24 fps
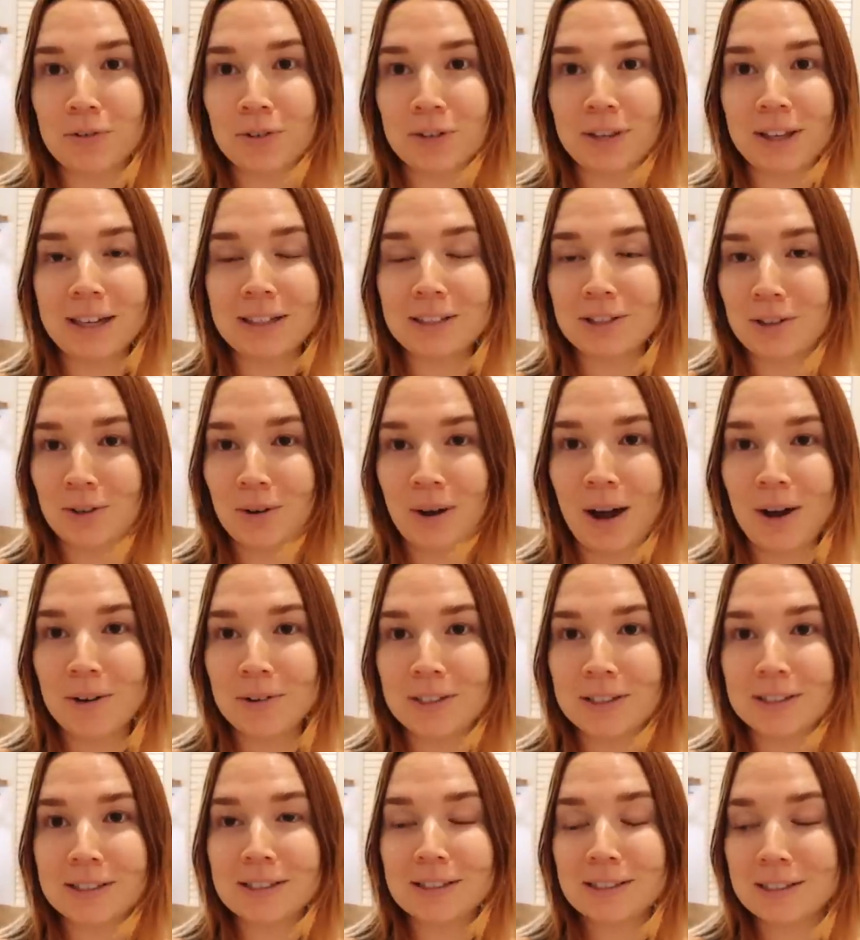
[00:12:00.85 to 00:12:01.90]
for like 2
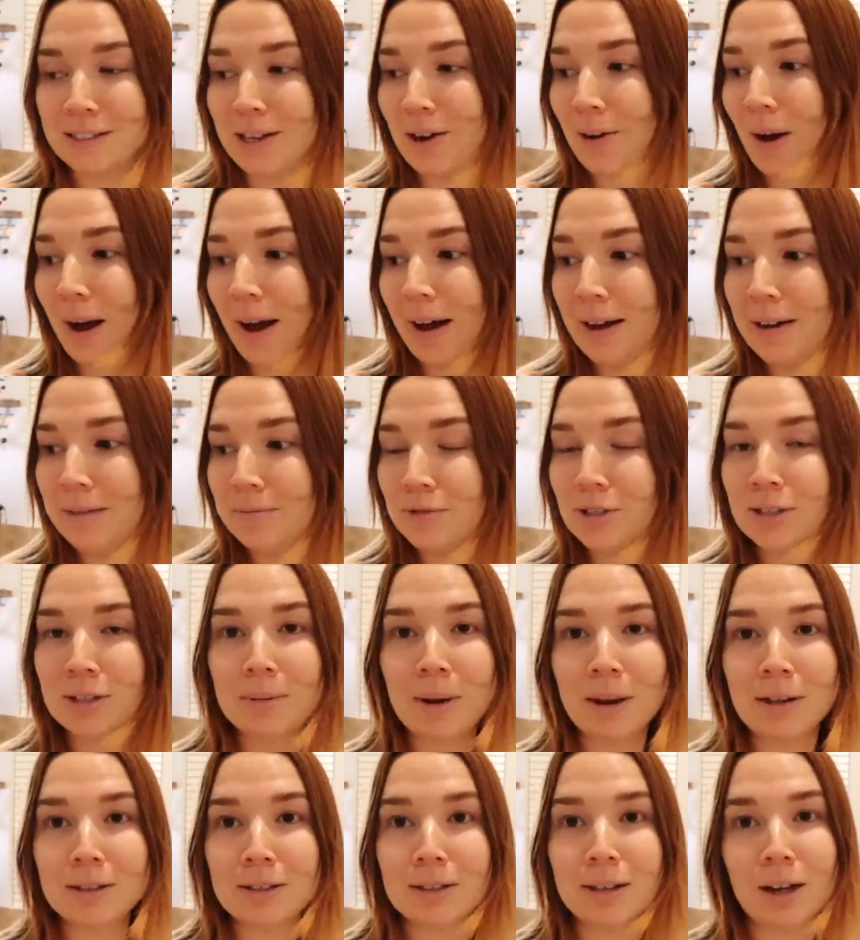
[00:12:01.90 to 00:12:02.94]
hours. So I'm just
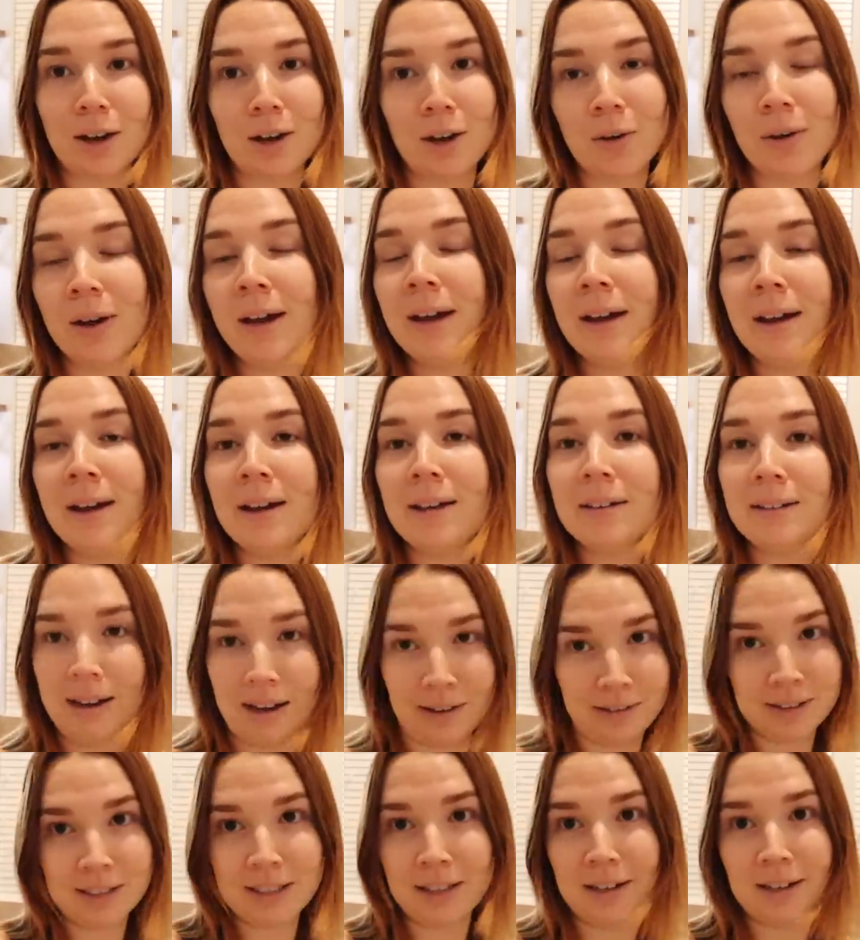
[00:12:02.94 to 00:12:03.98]
about to go
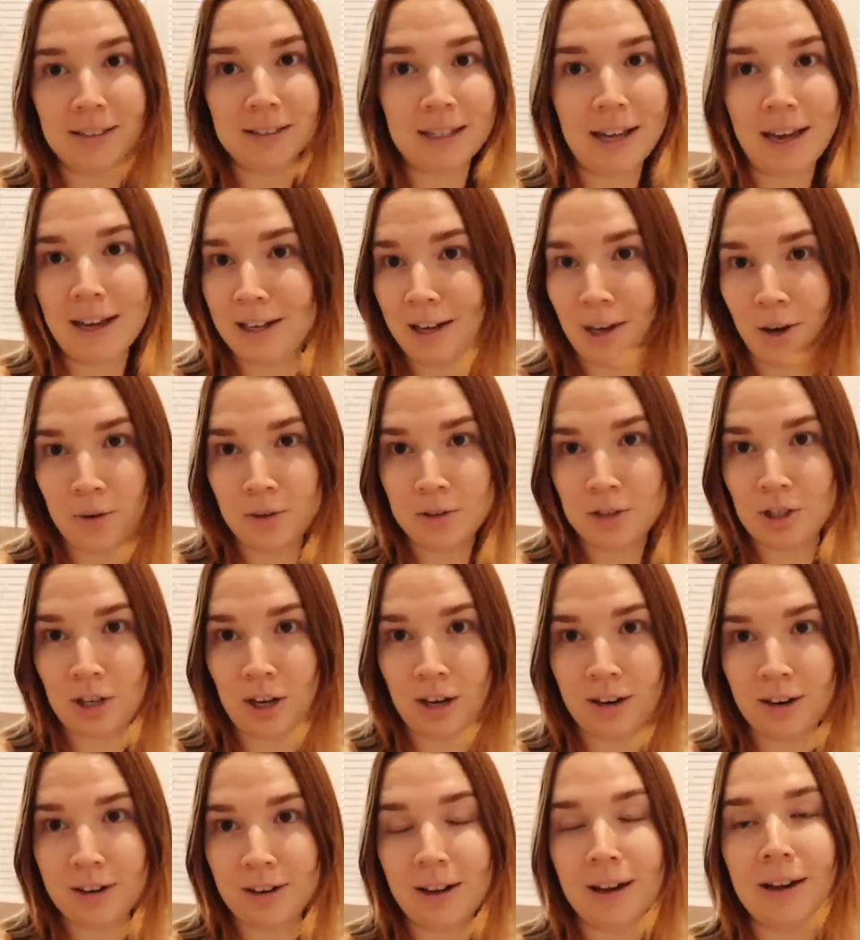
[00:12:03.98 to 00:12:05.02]
downstairs, hang out with
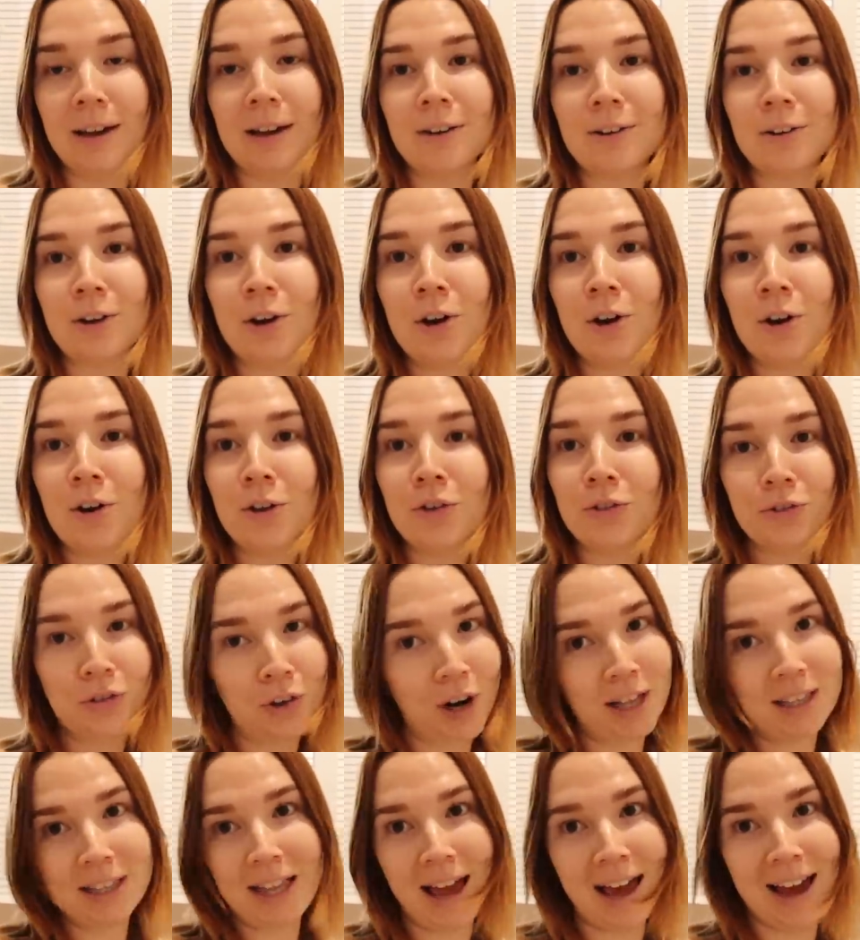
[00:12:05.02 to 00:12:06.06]
Jared and
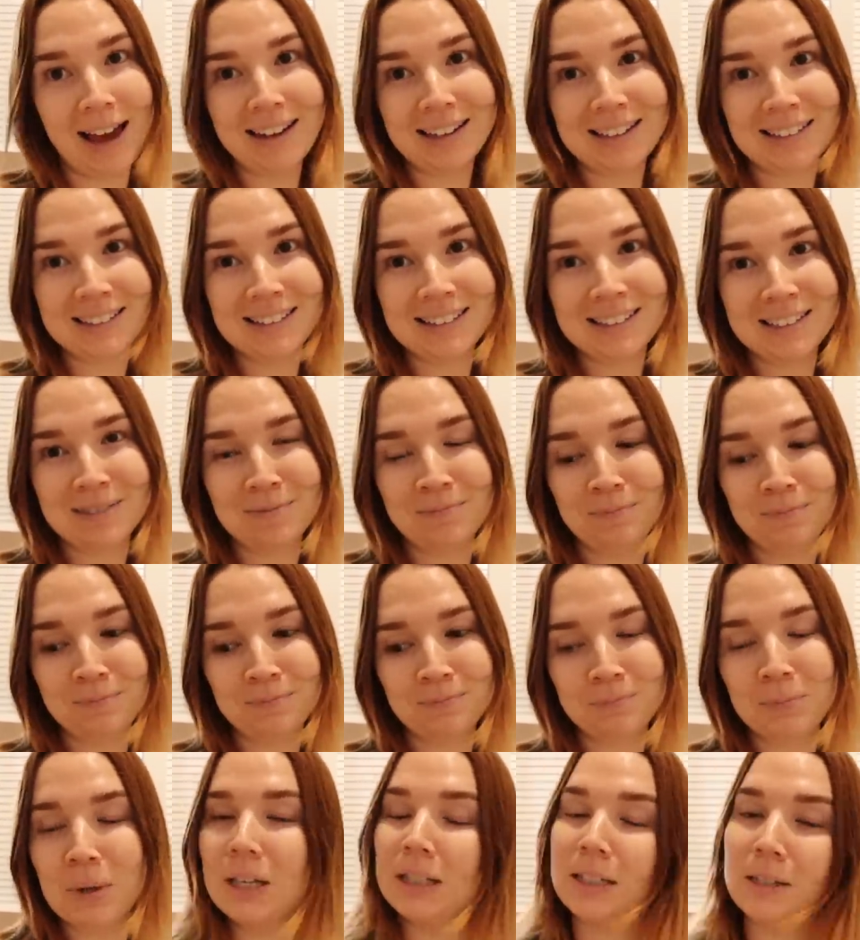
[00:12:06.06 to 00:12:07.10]
relax.
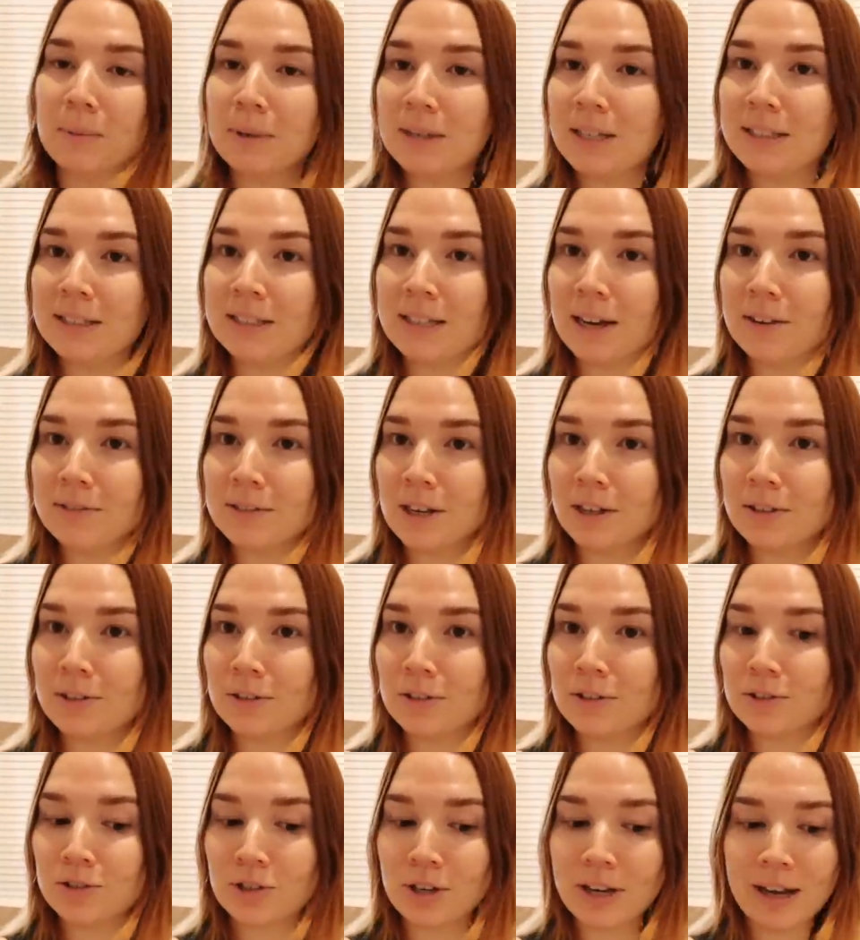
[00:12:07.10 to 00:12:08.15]
Put some of these gifts
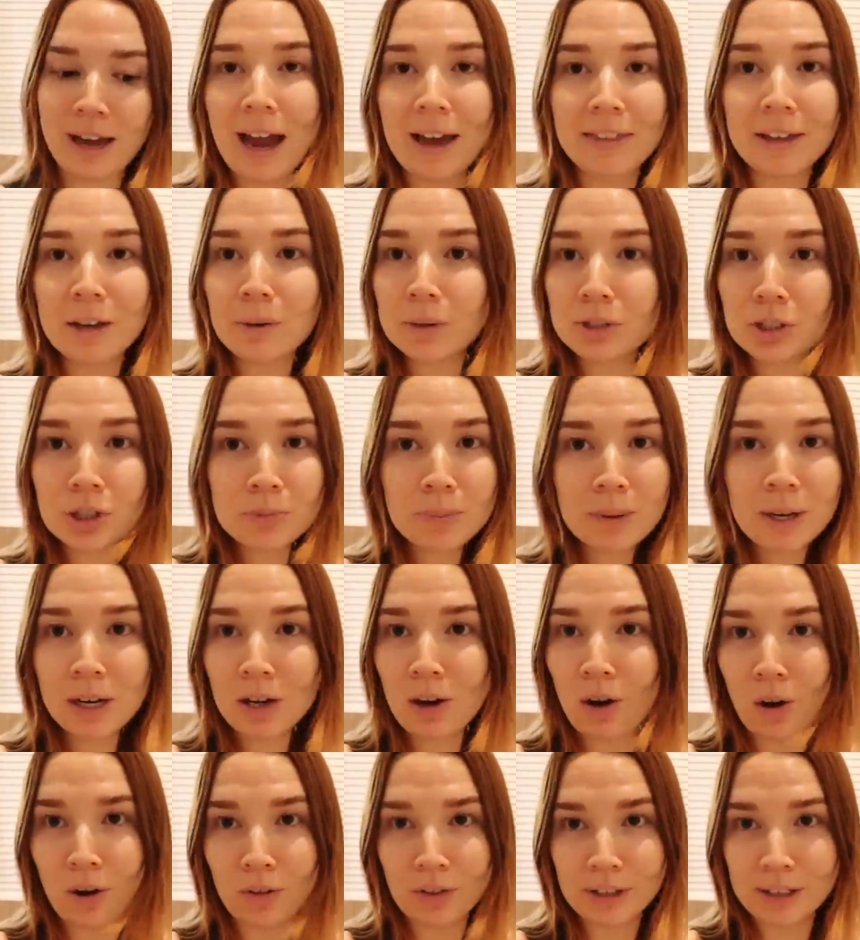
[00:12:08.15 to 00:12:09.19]
under the tree. I think we're just
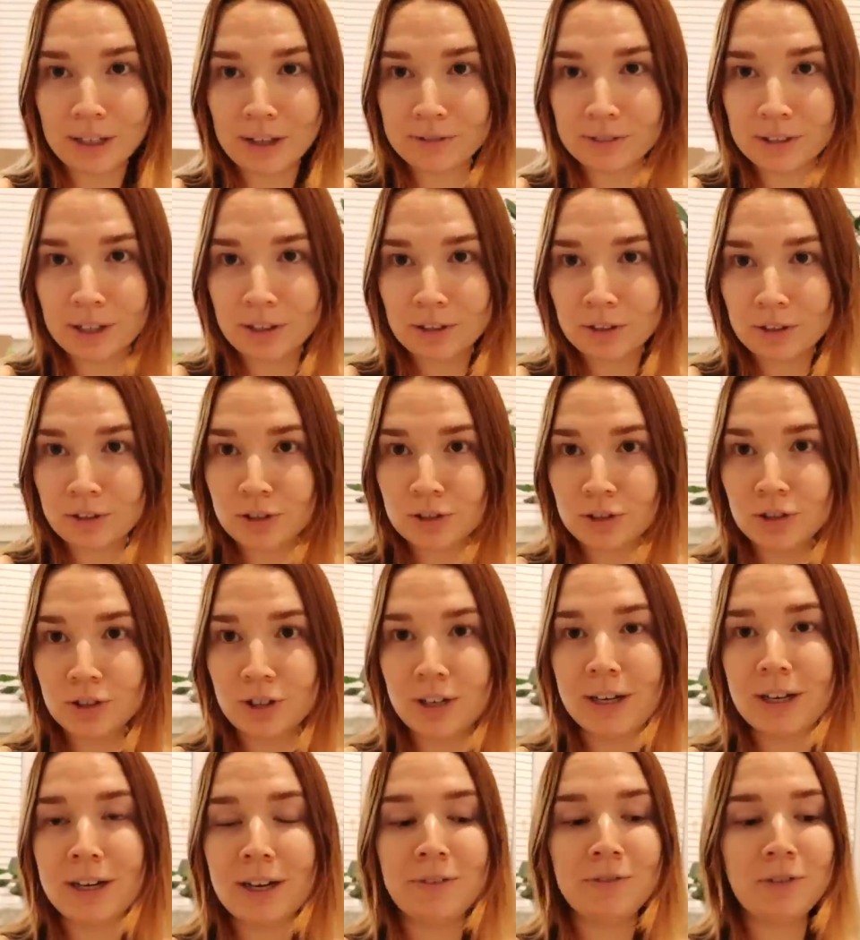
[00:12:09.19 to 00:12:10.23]
putting all the gifts under the
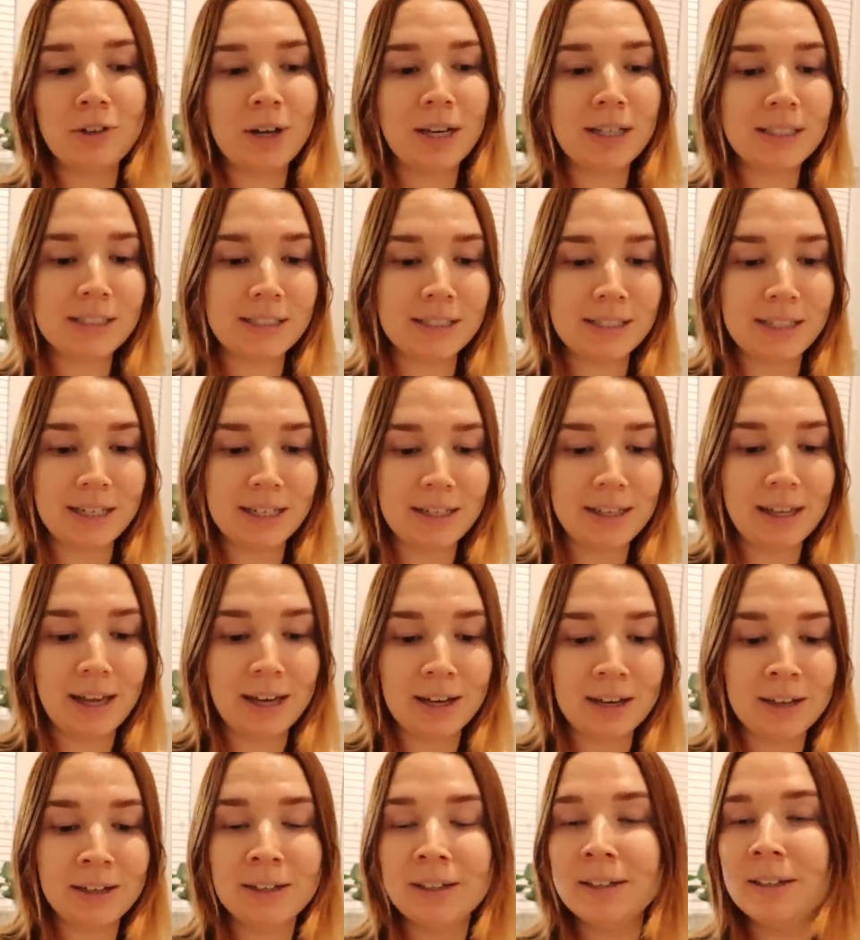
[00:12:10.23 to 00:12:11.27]
tree. If you guys see like